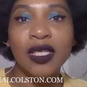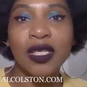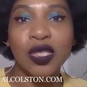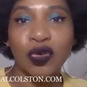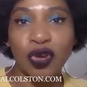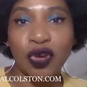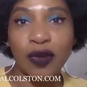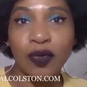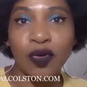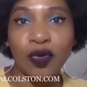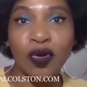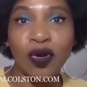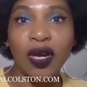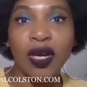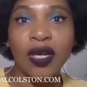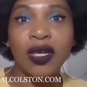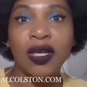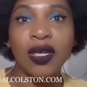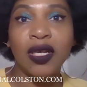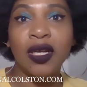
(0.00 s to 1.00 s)

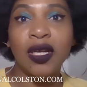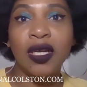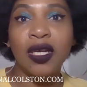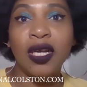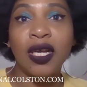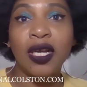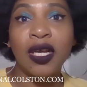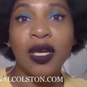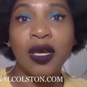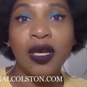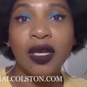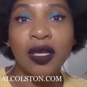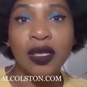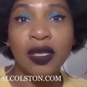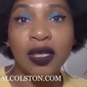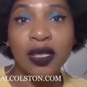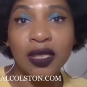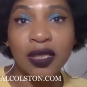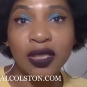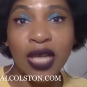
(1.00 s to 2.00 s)
Storyboard,
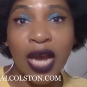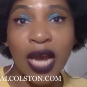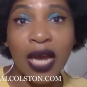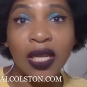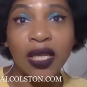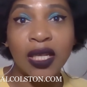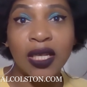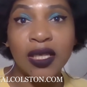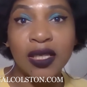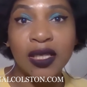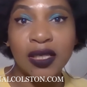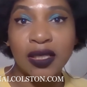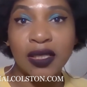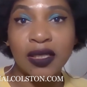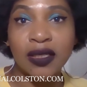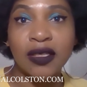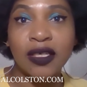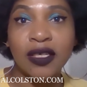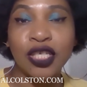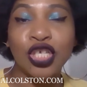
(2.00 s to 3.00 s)
shot
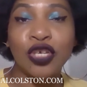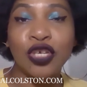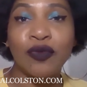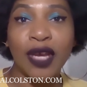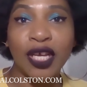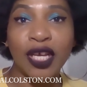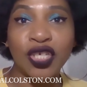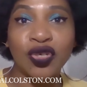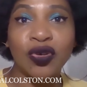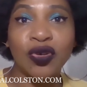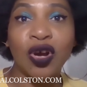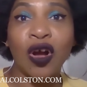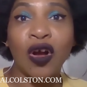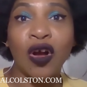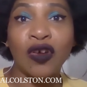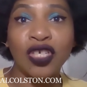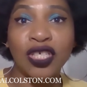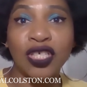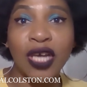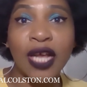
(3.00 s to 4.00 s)
list to make sure
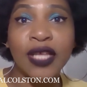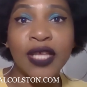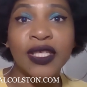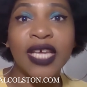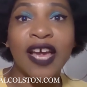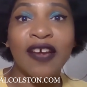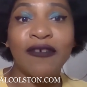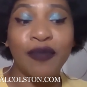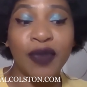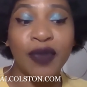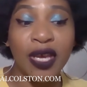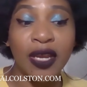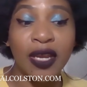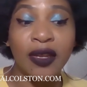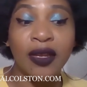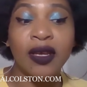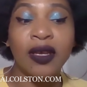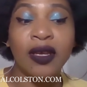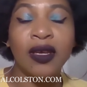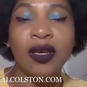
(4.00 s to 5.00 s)
all shots have
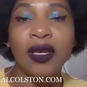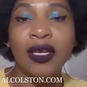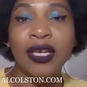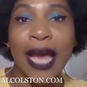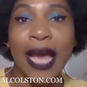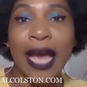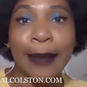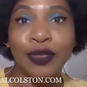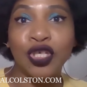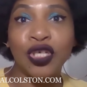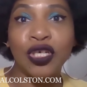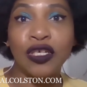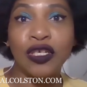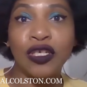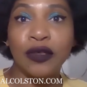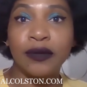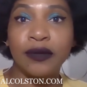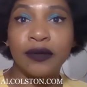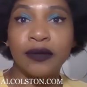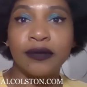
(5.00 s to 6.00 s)
been
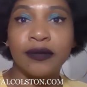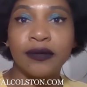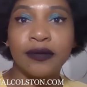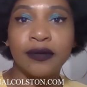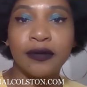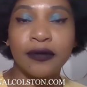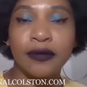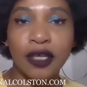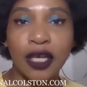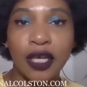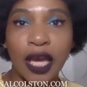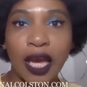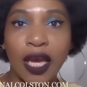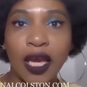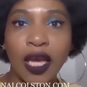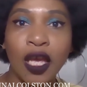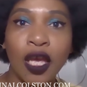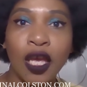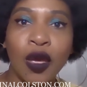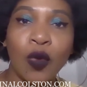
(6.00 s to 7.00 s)
captured.
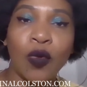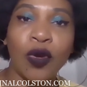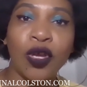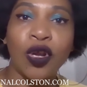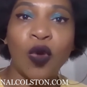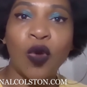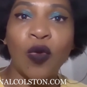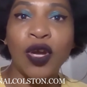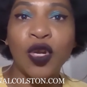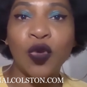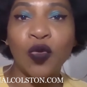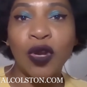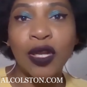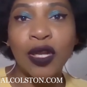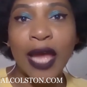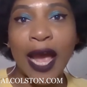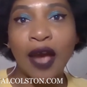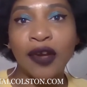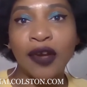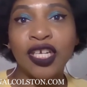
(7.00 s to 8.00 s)
Okay? We don't want to
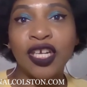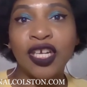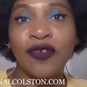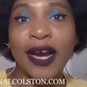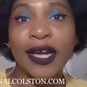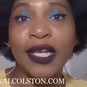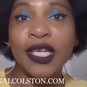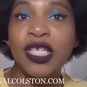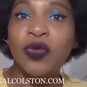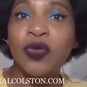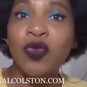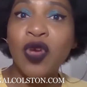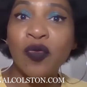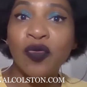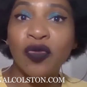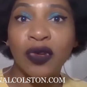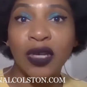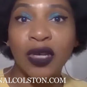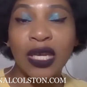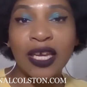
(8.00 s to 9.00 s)
rely on the director's
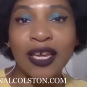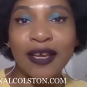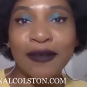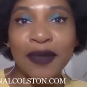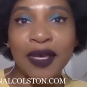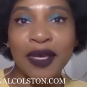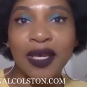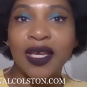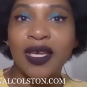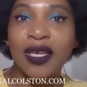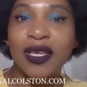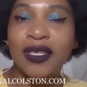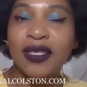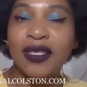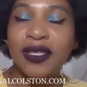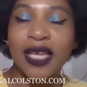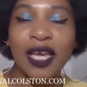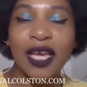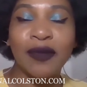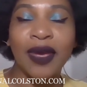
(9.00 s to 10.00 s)
memory
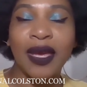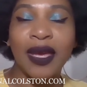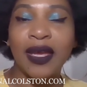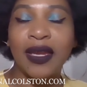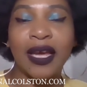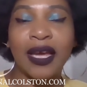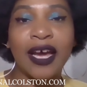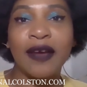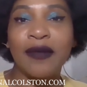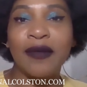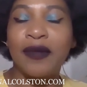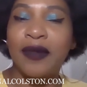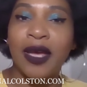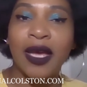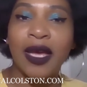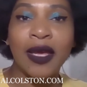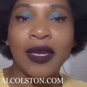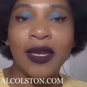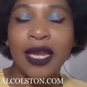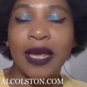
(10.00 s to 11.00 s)
because they may
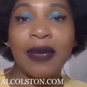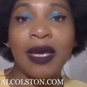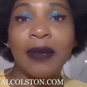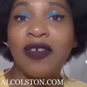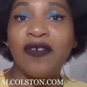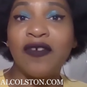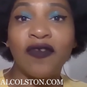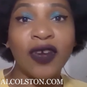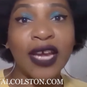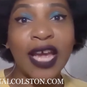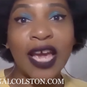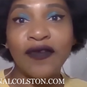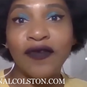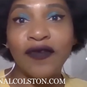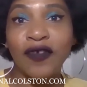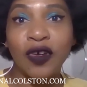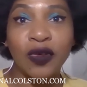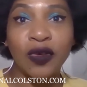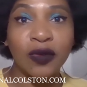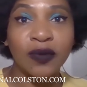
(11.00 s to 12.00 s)
be
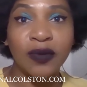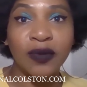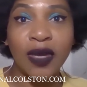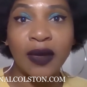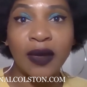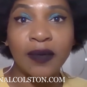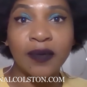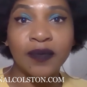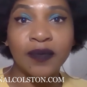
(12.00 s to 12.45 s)
forgetful.